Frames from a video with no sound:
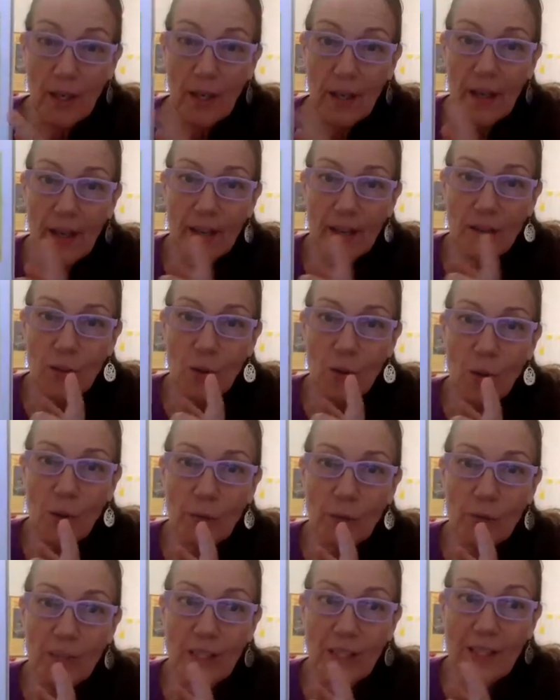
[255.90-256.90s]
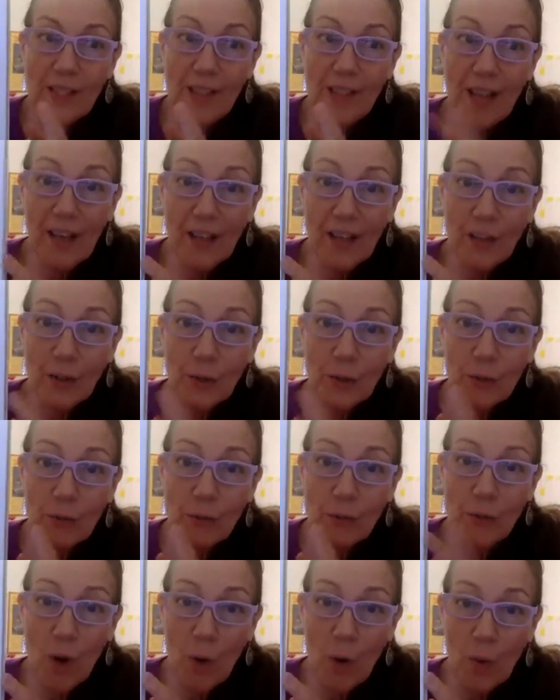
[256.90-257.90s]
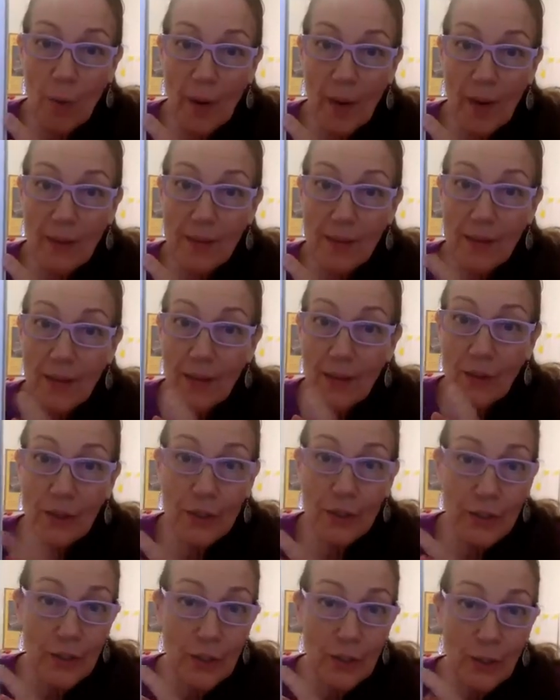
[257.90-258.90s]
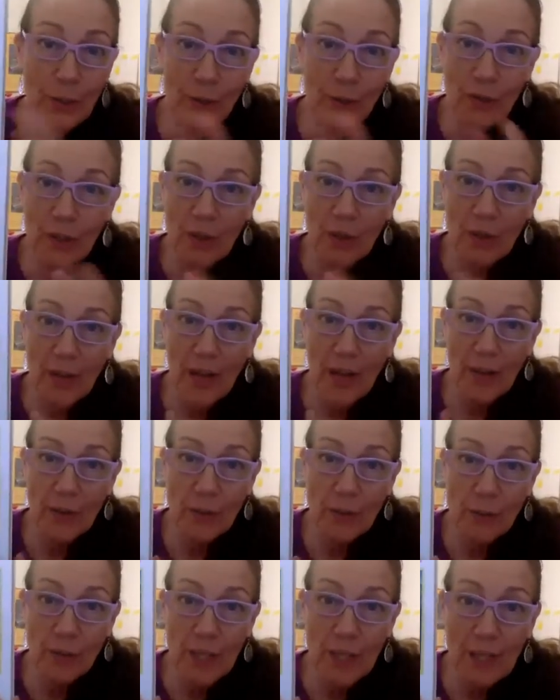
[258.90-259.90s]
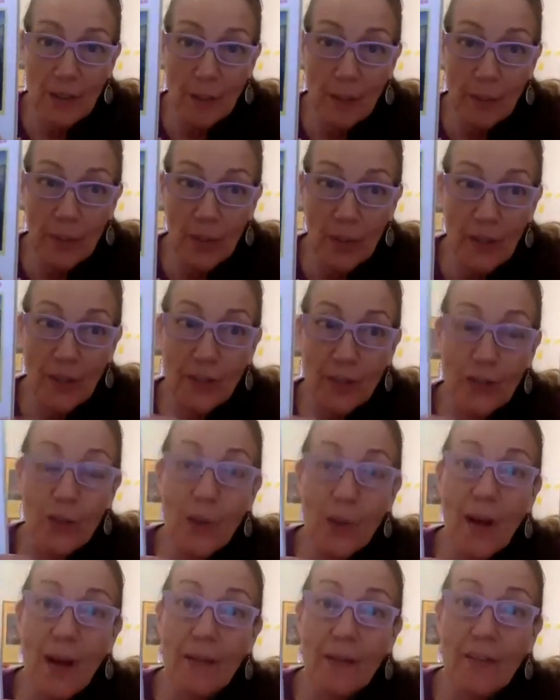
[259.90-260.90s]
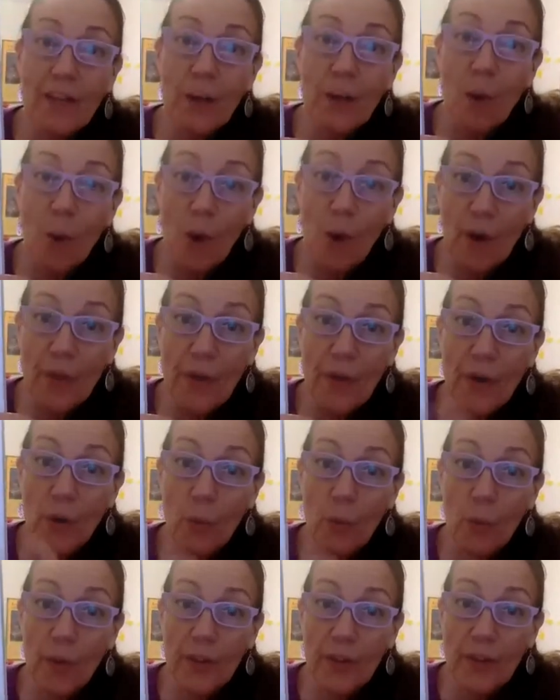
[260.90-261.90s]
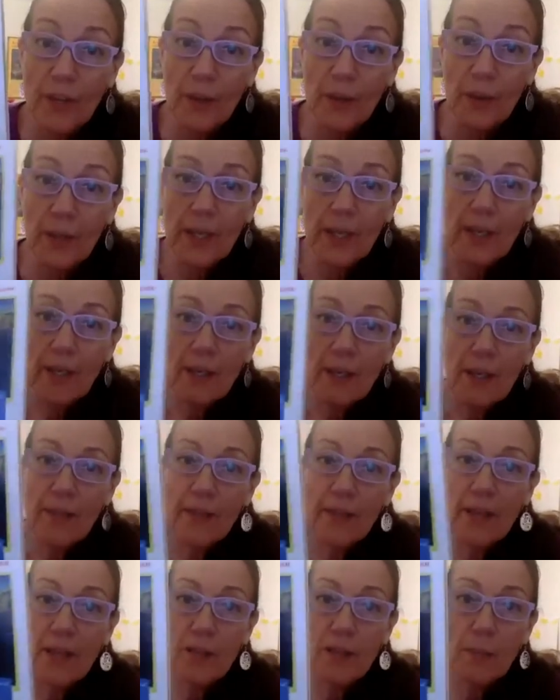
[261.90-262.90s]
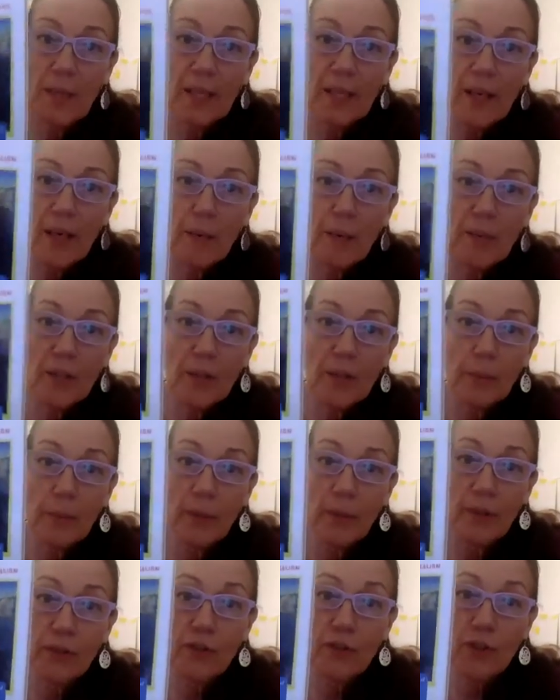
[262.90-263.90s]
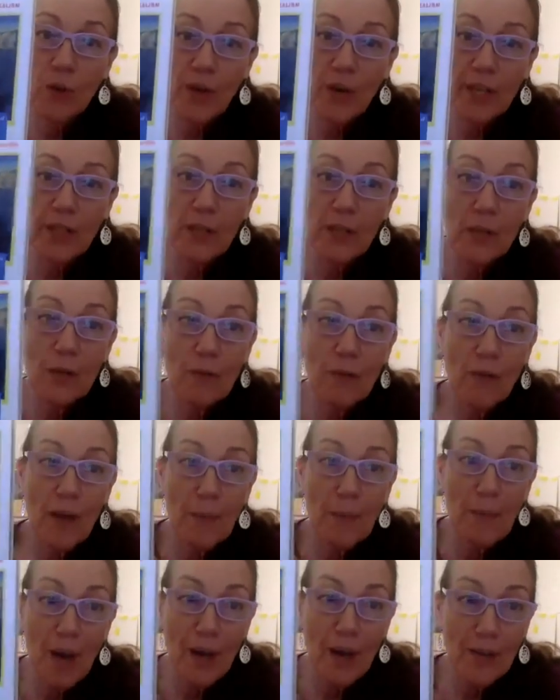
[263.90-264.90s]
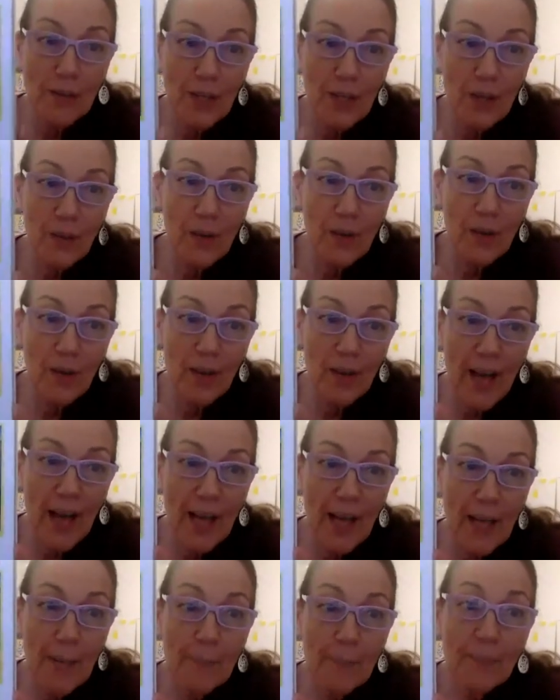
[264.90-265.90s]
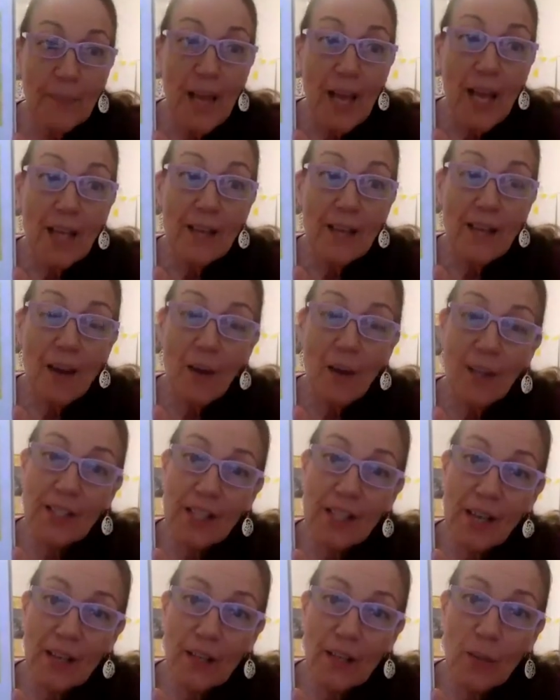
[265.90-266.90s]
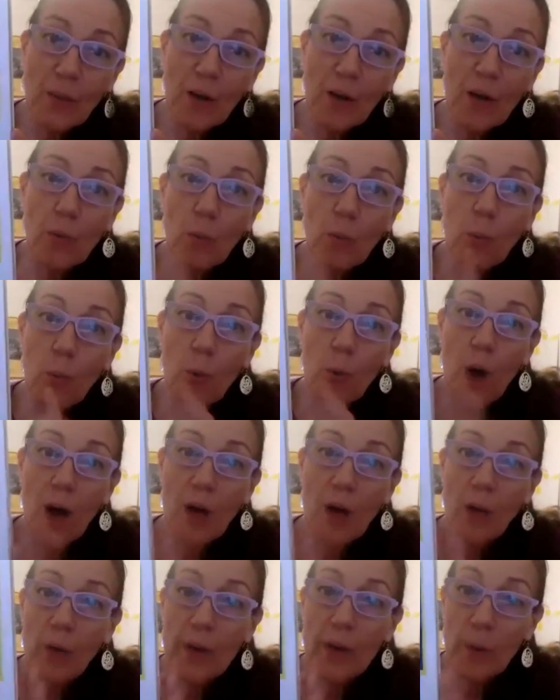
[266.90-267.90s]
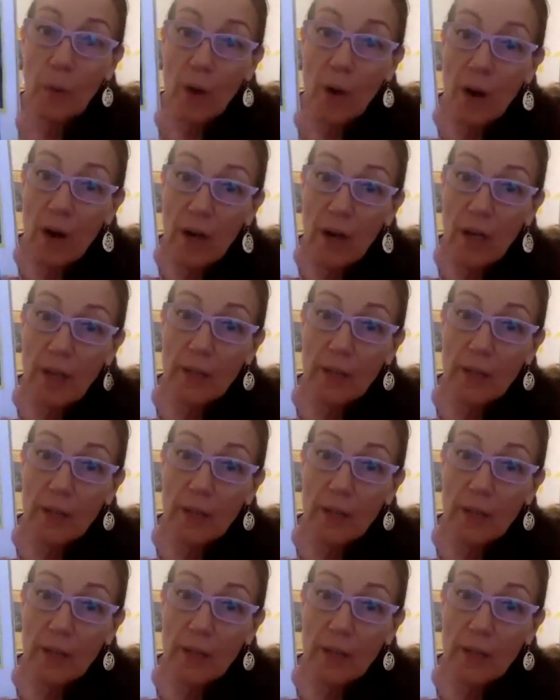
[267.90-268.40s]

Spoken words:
It's called Recycled Robots. Now, good news, you don't have to read the book because you have the author with you. There's my name on the book, Joyce Raimondo, okay? Now, I'll tell you what, while we work,